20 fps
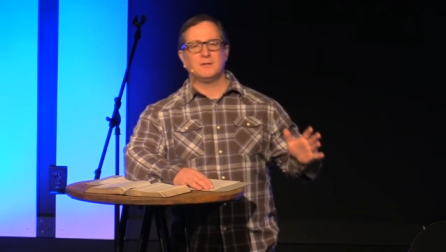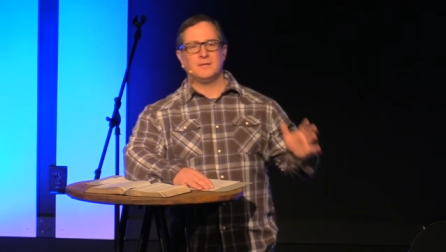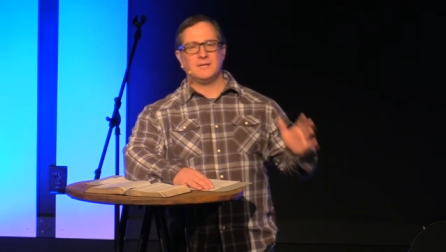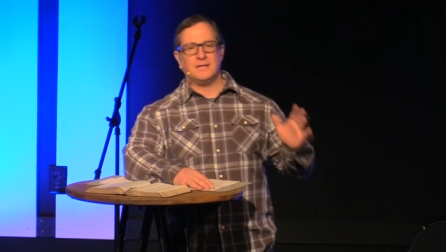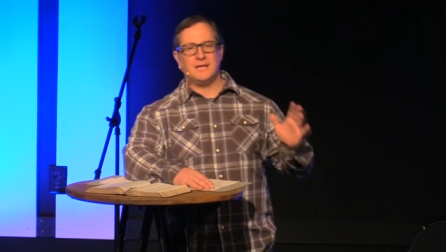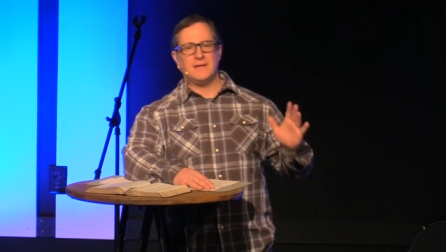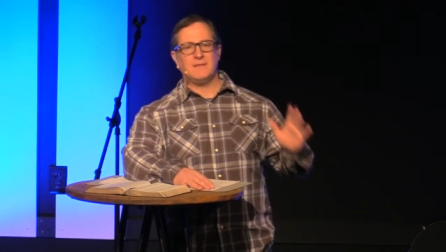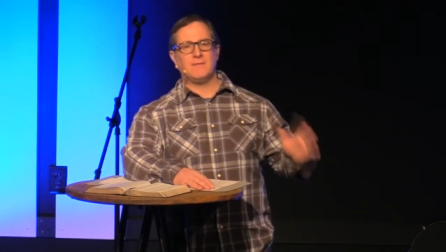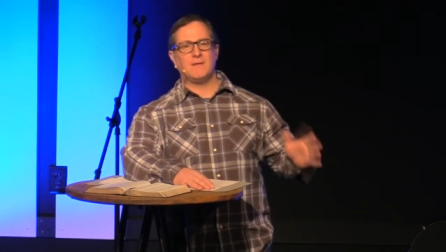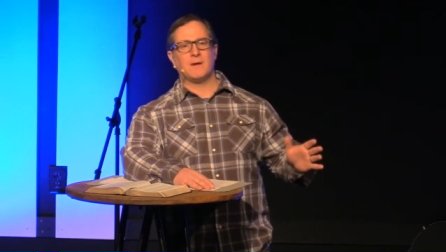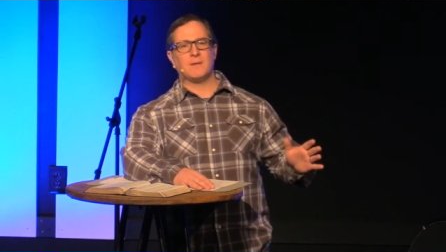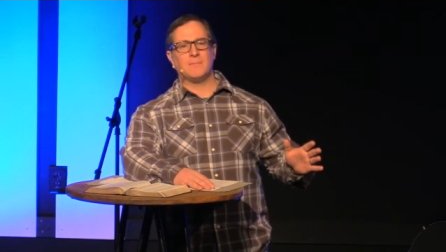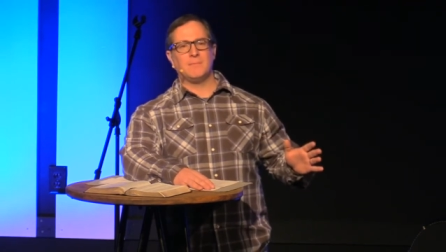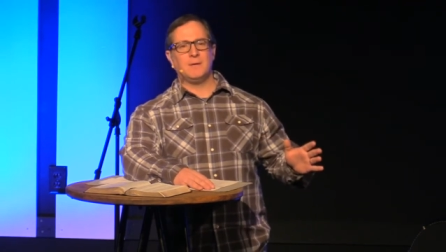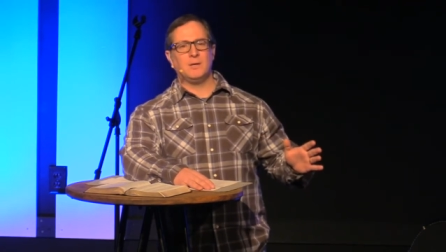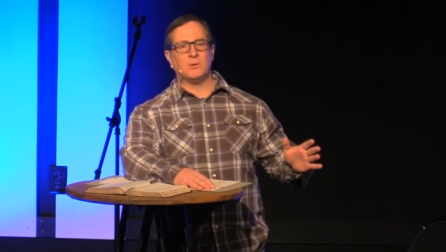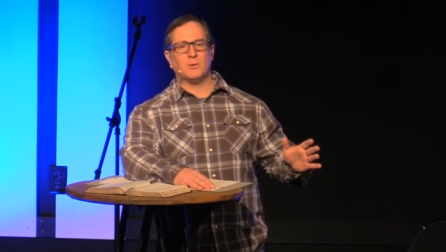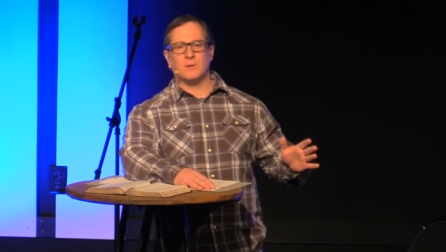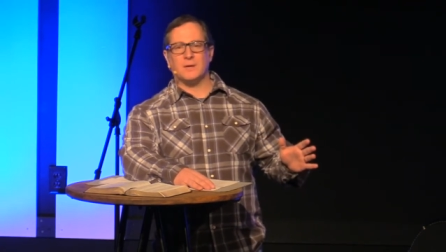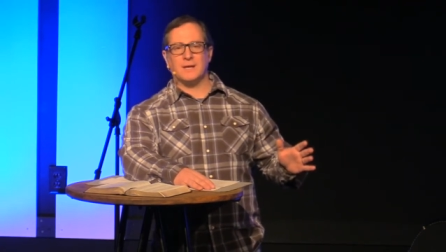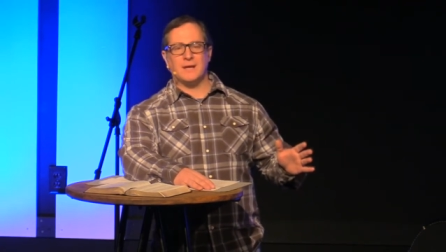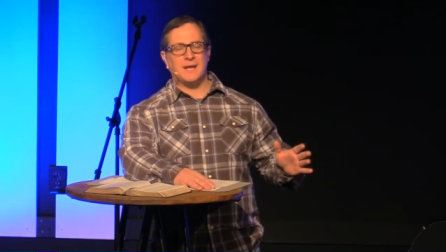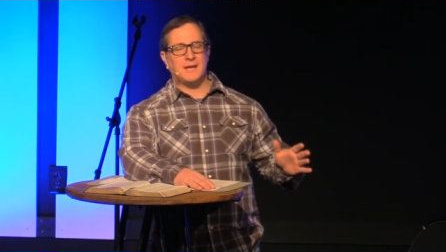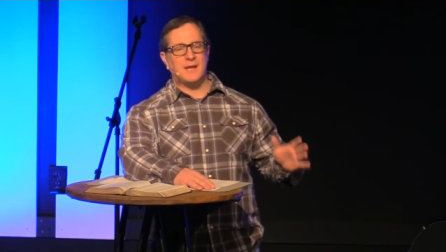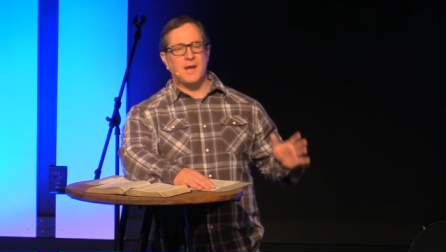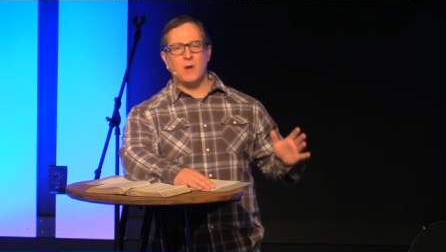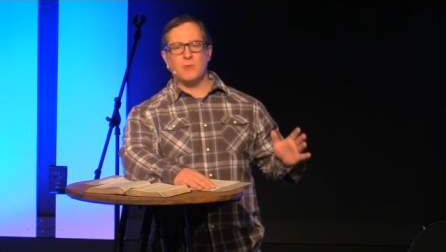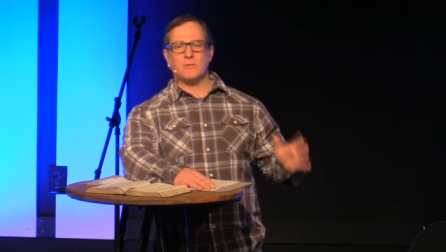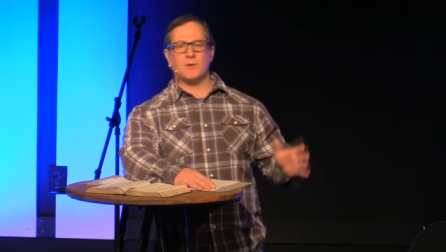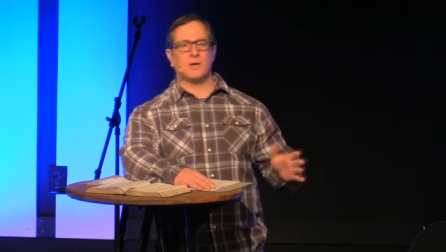to get their milk, and I
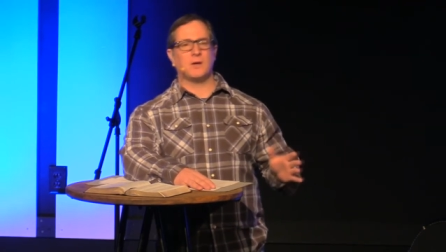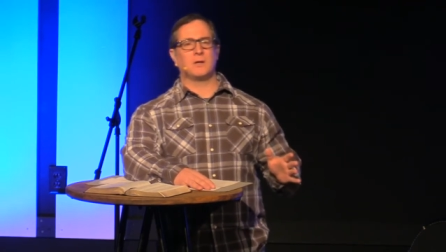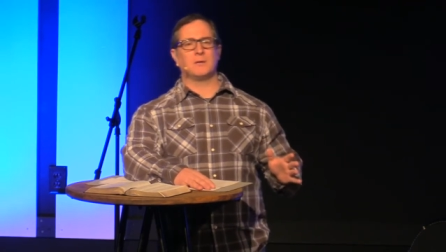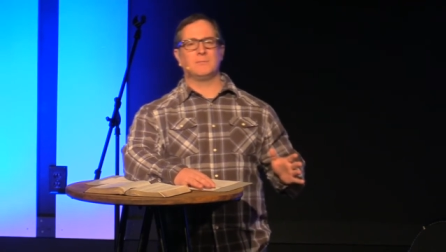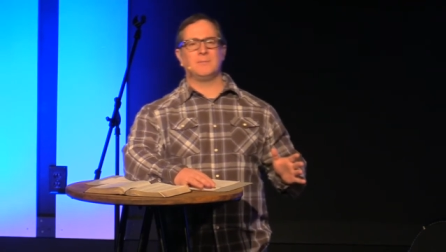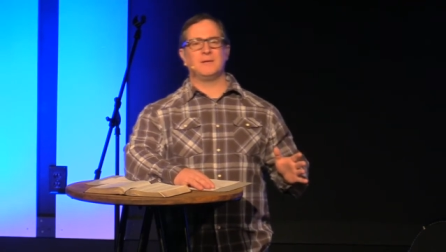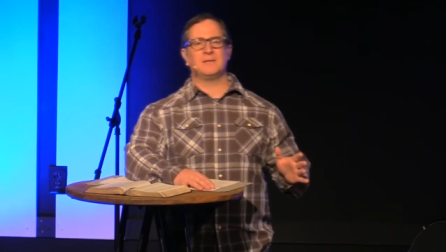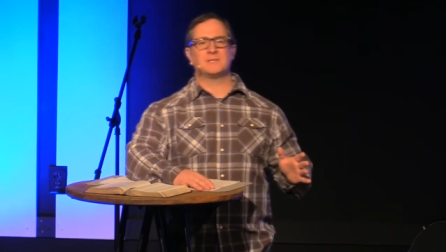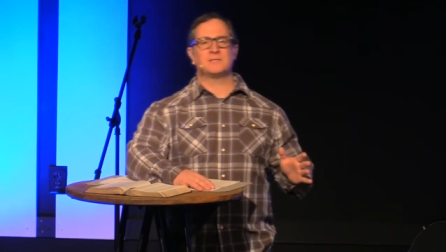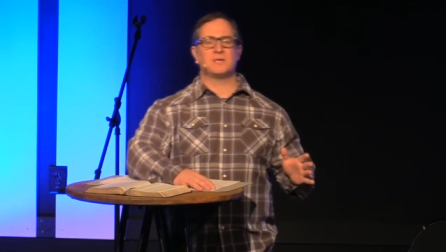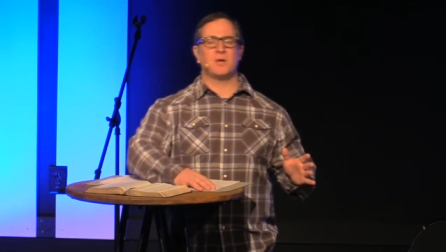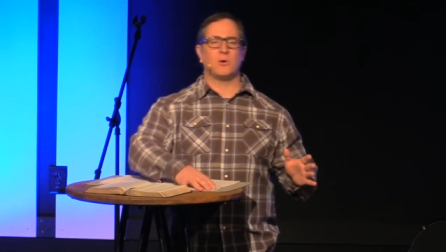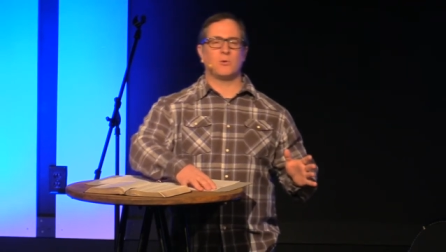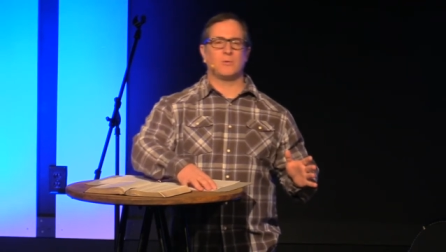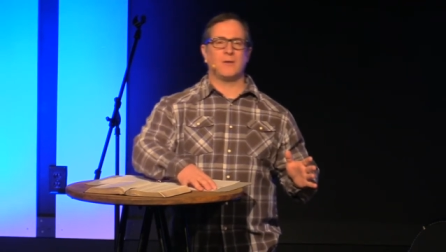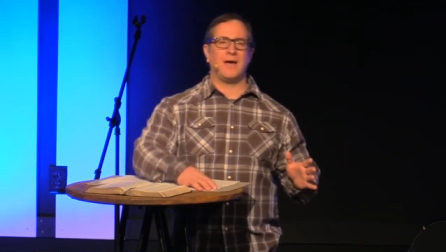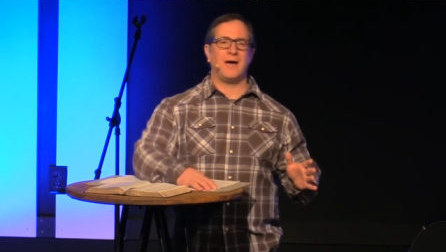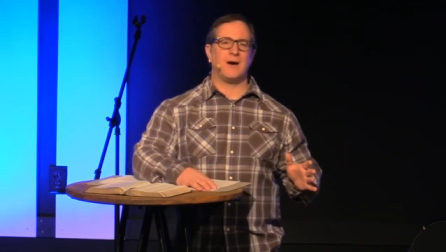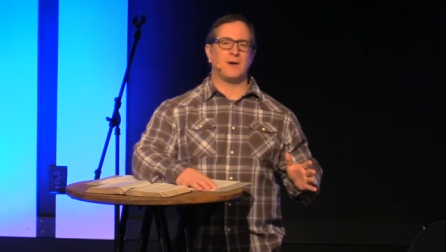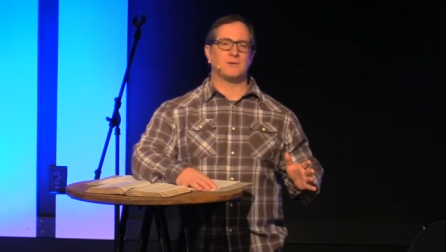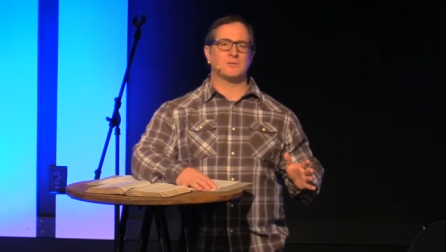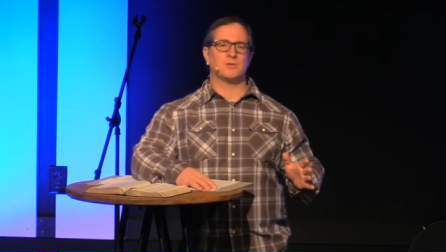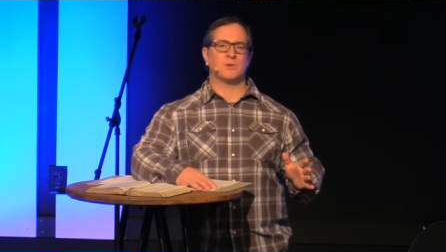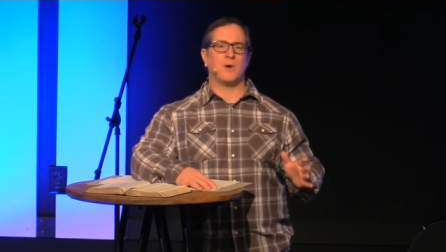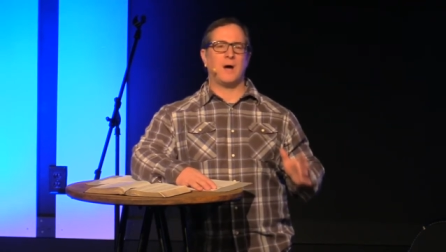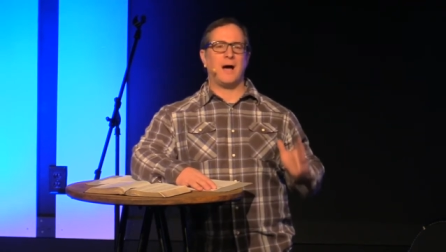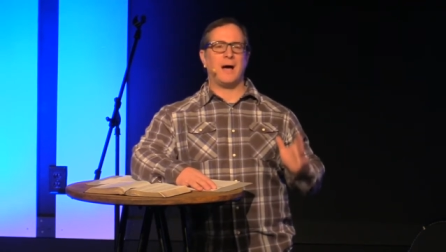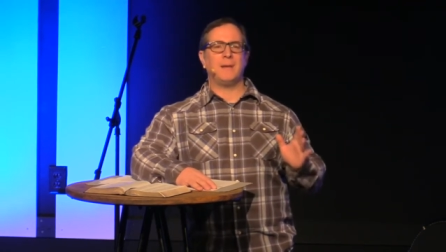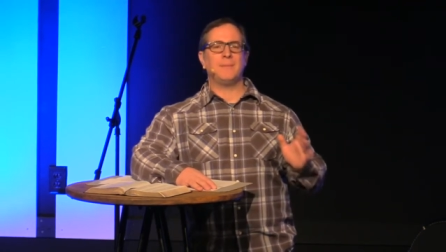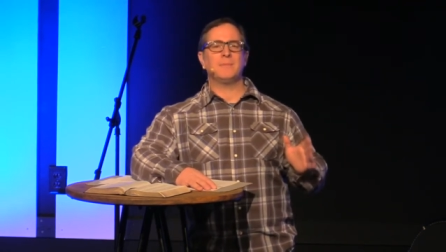know they're going to be sold out,
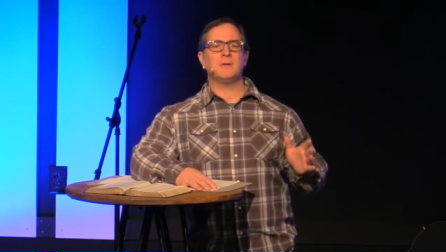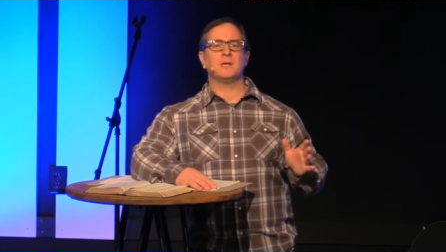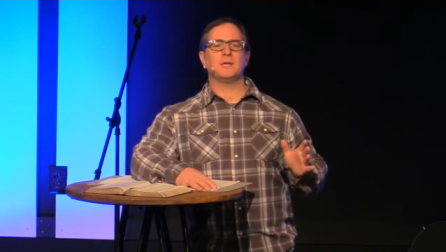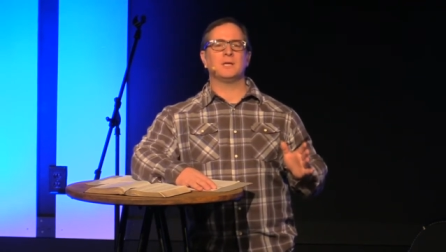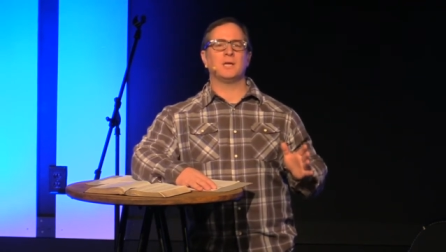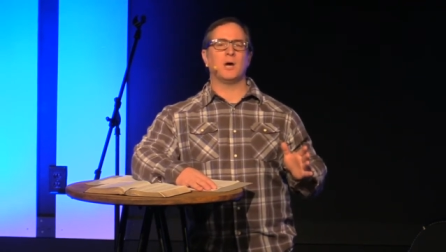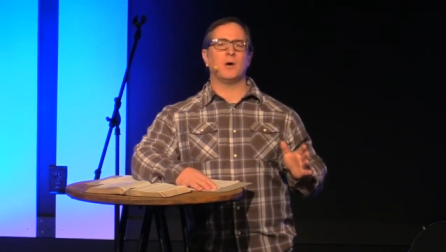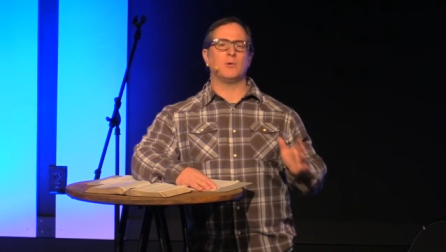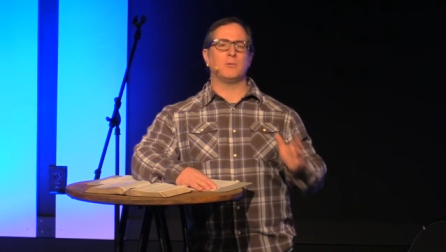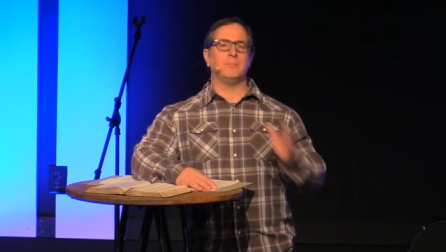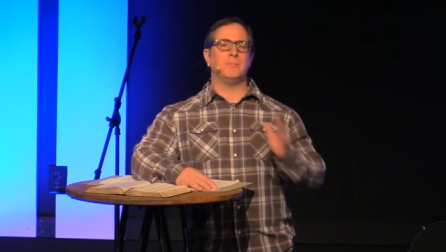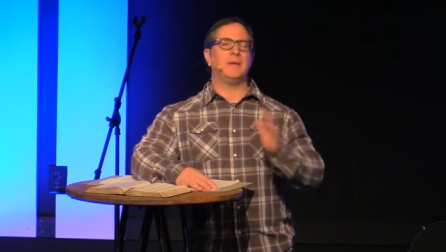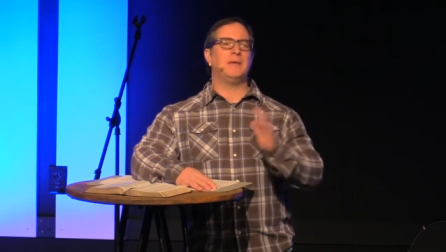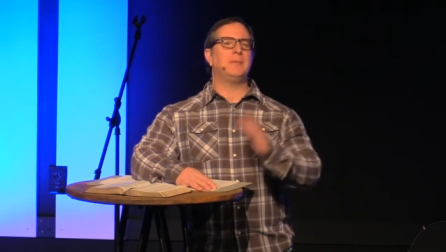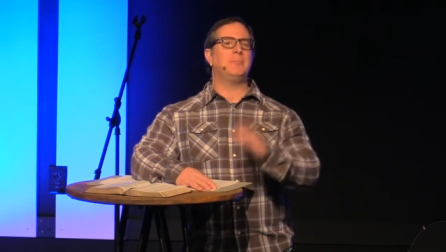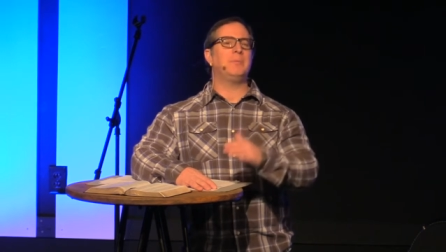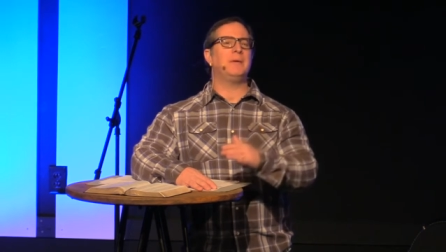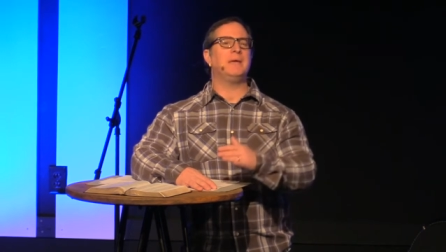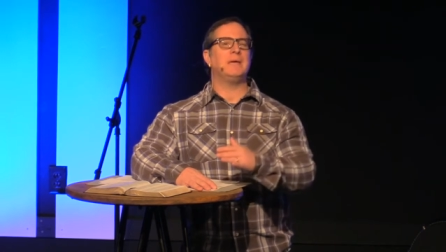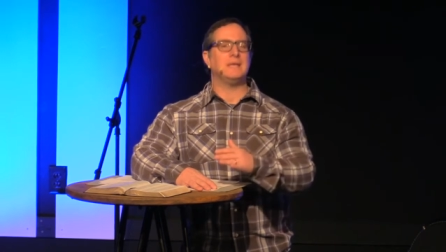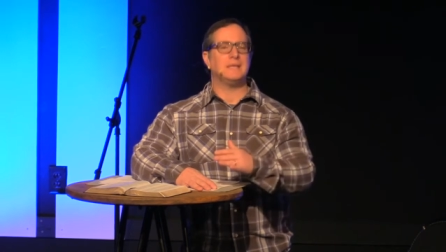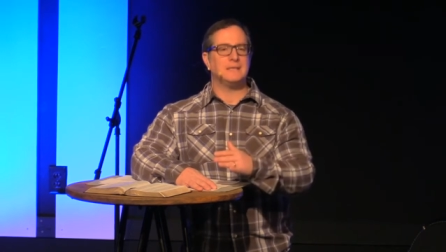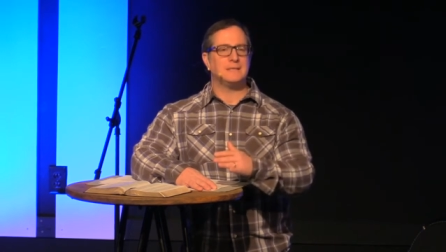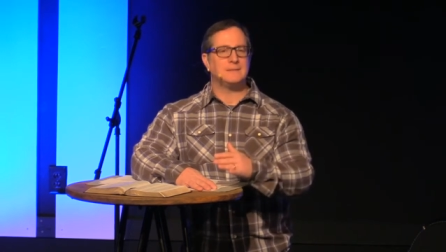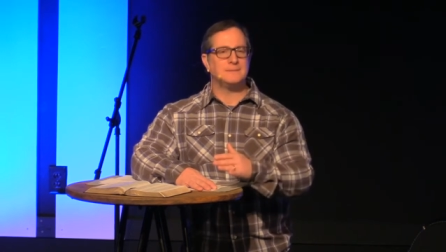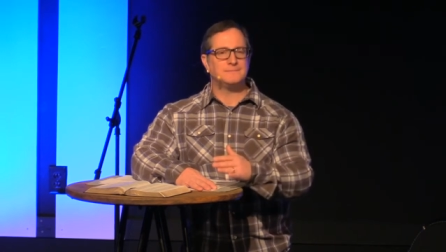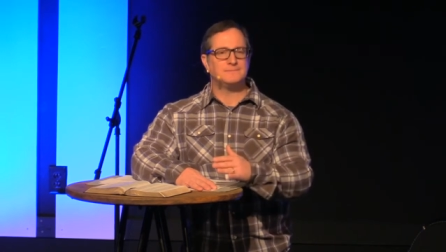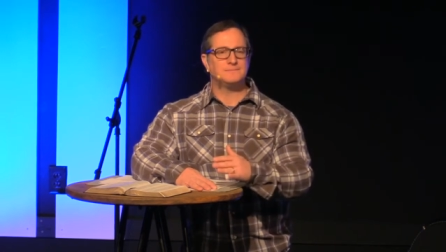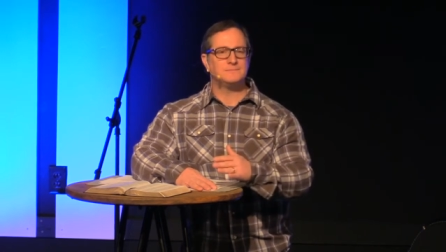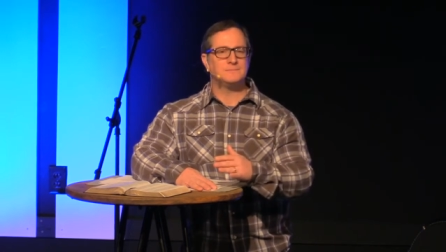so I'm going to go to
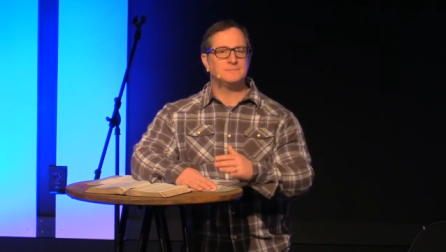BP,